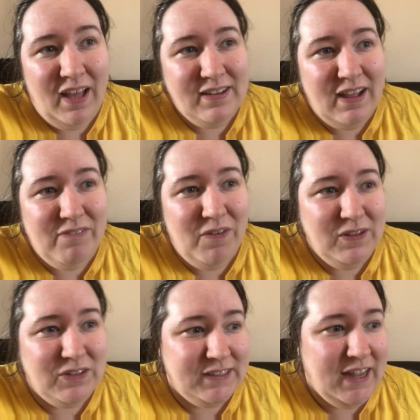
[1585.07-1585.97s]
I have
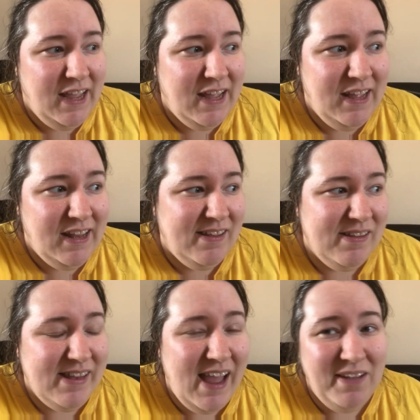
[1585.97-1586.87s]
only just taken it
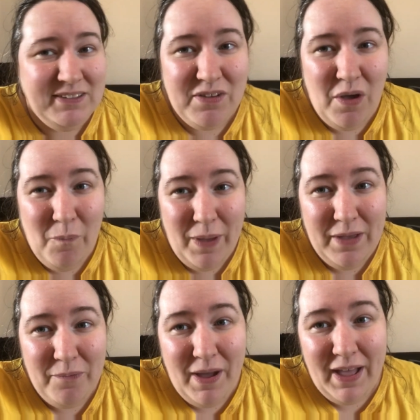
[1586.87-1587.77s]
now so I've got to
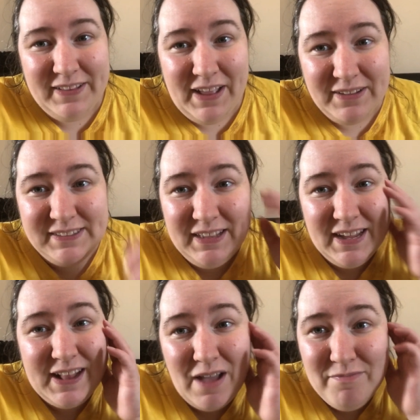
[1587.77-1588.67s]
wait a while now till
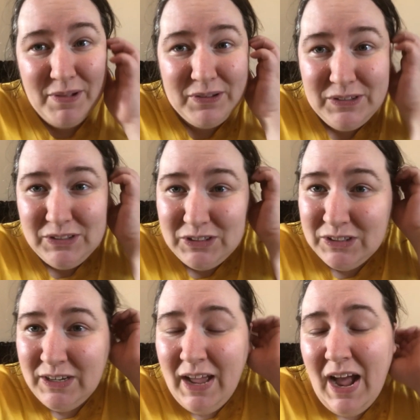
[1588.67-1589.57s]
I can have my
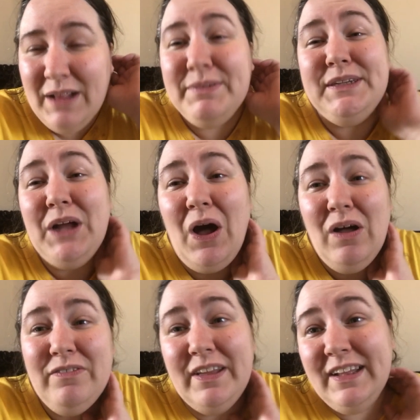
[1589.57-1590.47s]
lunch. I'm
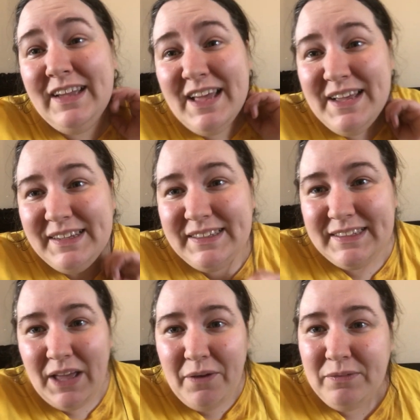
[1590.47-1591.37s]
starving.
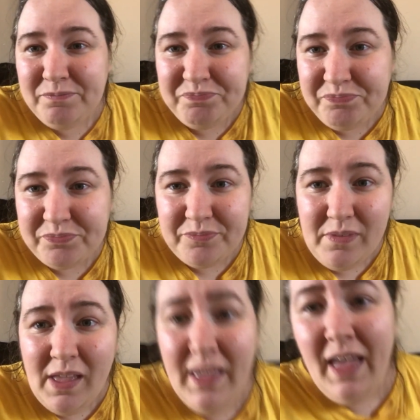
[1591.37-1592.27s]
So
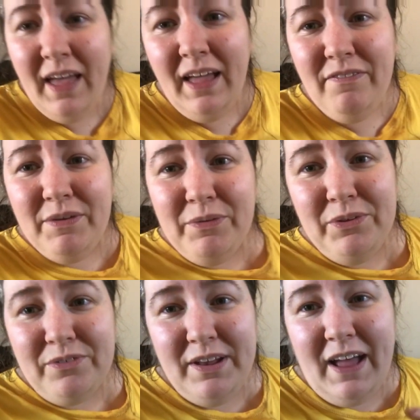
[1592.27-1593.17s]
yeah, if you're
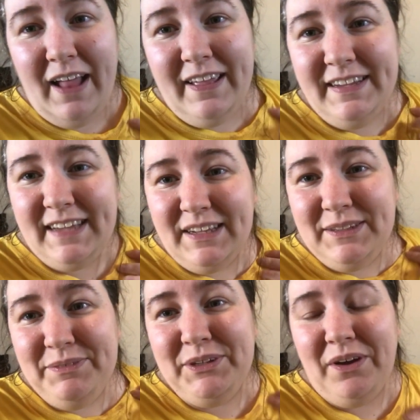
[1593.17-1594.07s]
wondering, Alice
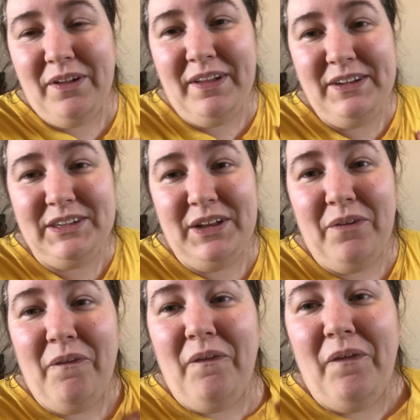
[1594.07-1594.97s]
had some chocolate and she
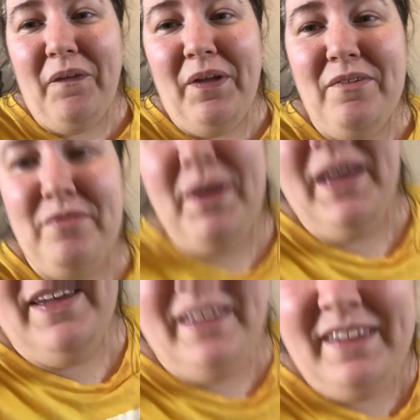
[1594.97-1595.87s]
got it all over
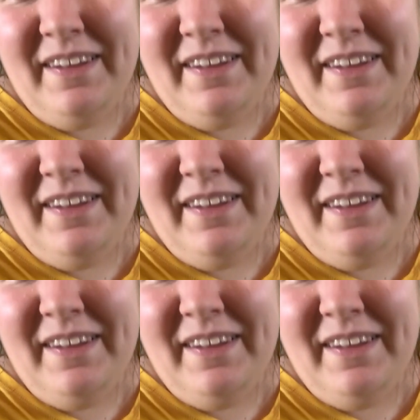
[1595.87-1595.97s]
me.